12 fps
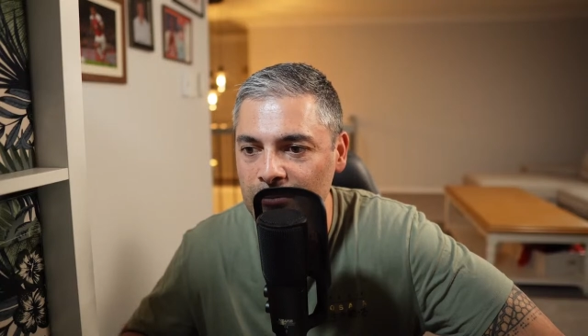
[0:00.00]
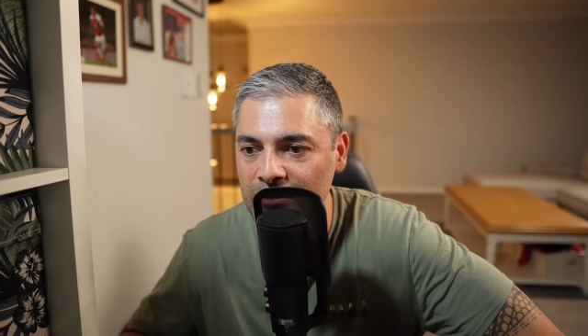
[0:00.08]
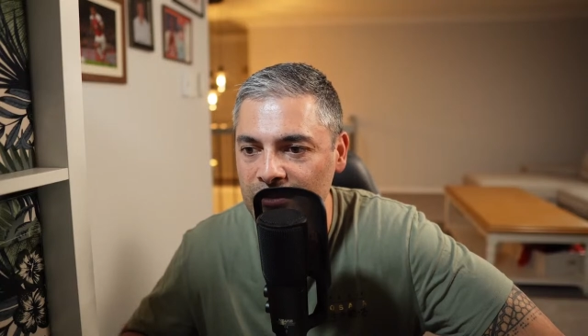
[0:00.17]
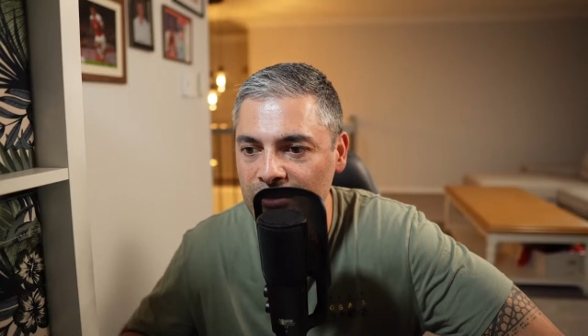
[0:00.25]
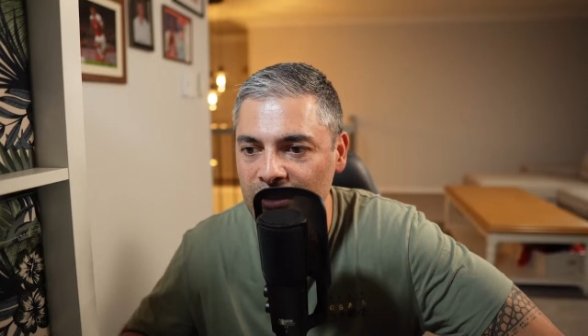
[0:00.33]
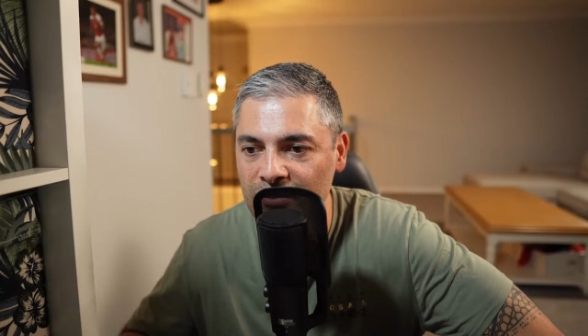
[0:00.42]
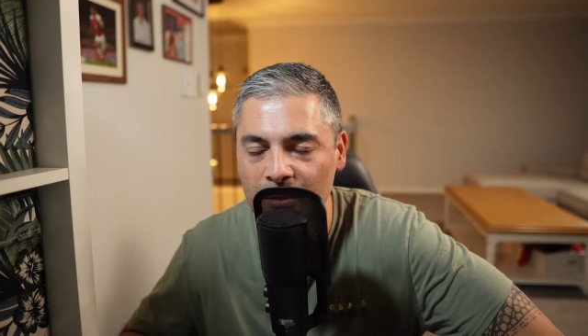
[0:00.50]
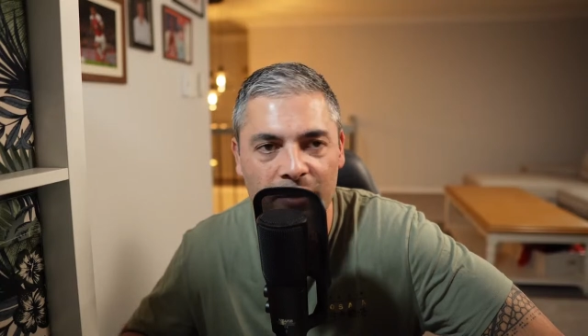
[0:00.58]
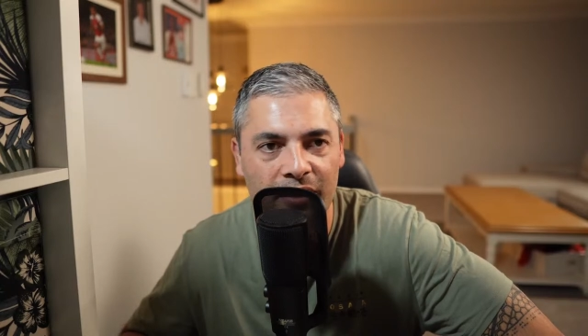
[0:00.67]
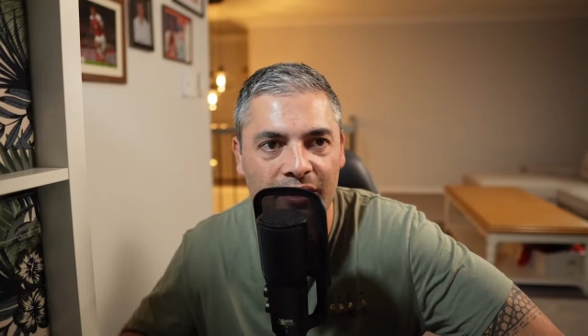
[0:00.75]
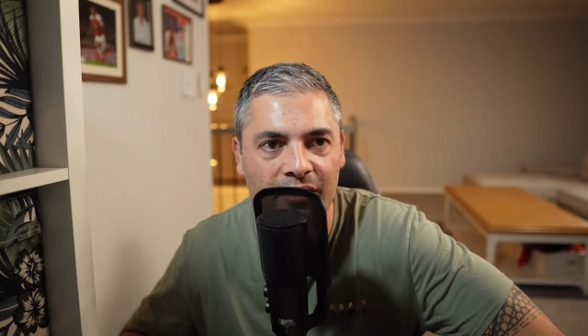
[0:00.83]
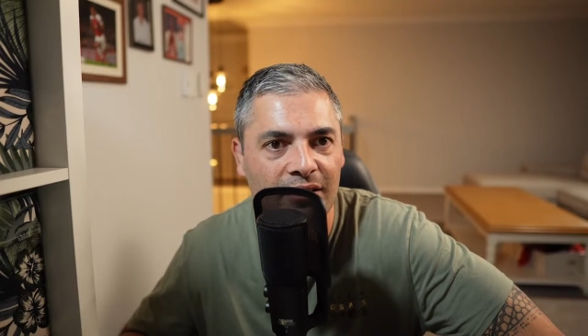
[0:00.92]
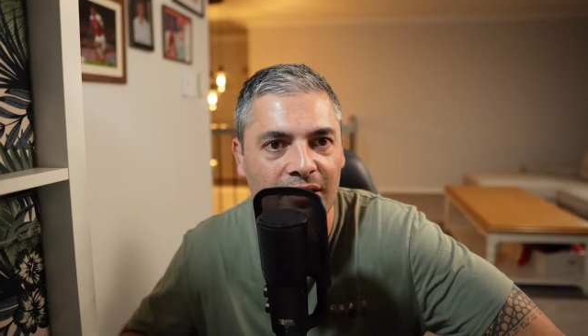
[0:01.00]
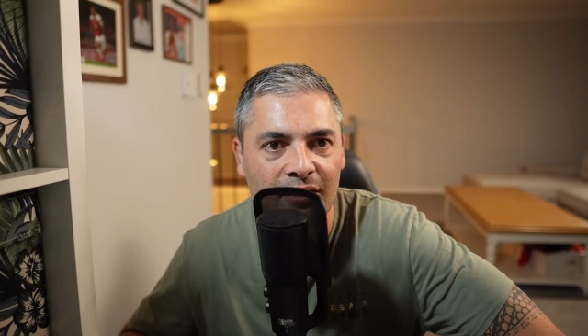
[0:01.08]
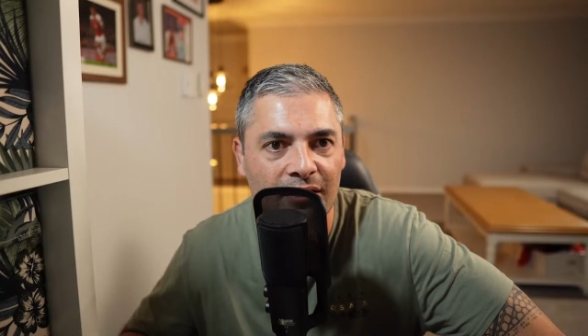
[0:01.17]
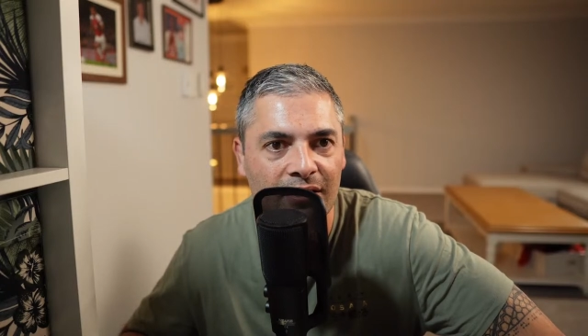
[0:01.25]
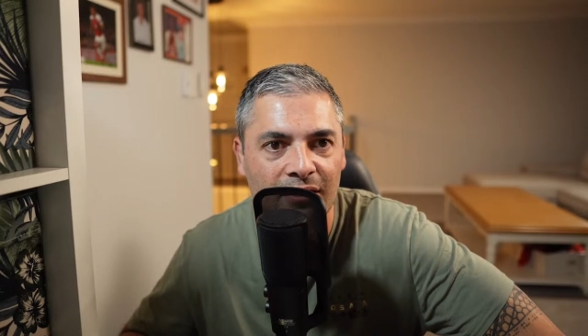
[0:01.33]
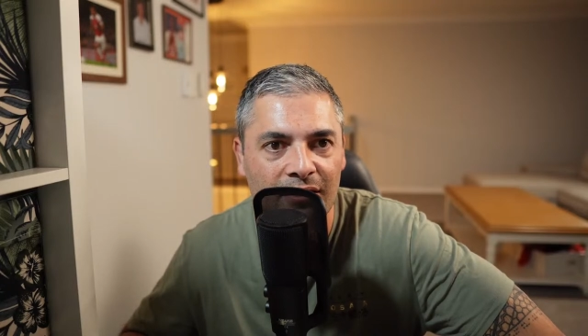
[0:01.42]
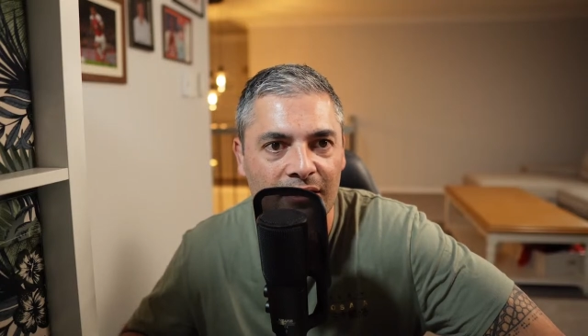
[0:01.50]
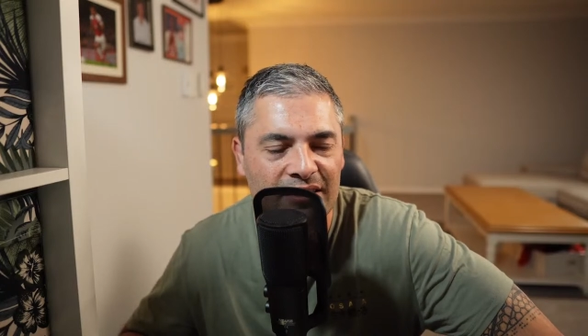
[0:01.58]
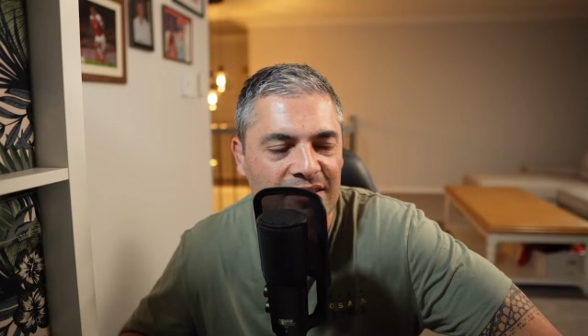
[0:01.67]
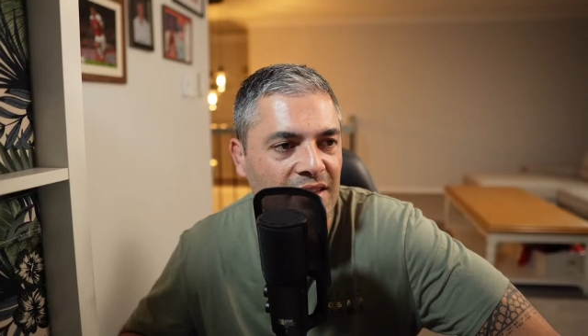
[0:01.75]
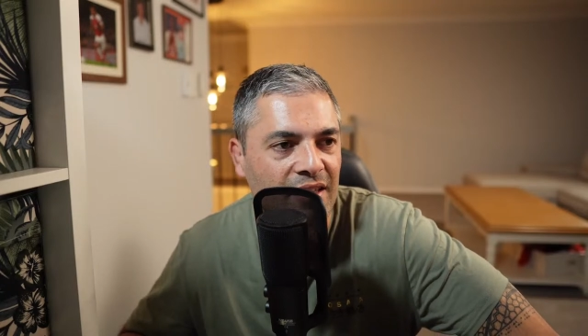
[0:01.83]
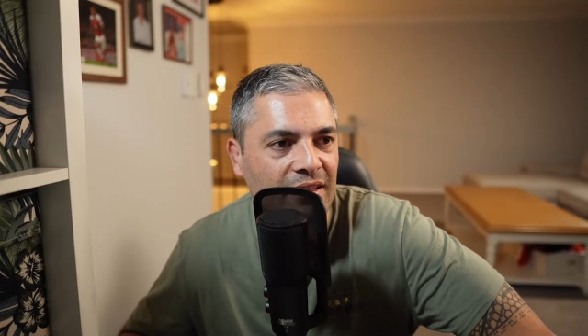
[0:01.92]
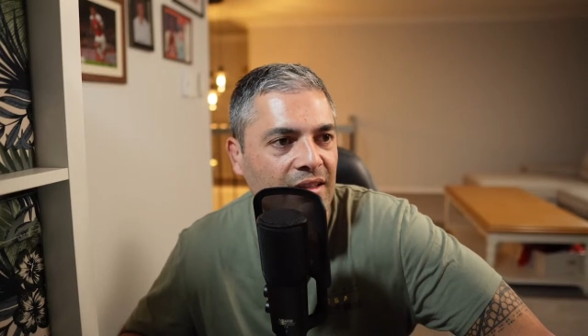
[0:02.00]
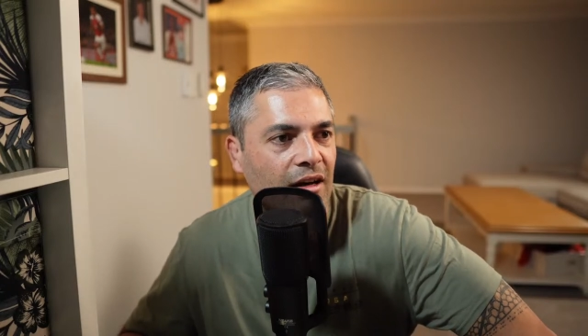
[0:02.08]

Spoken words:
If you live up here, that's the thing.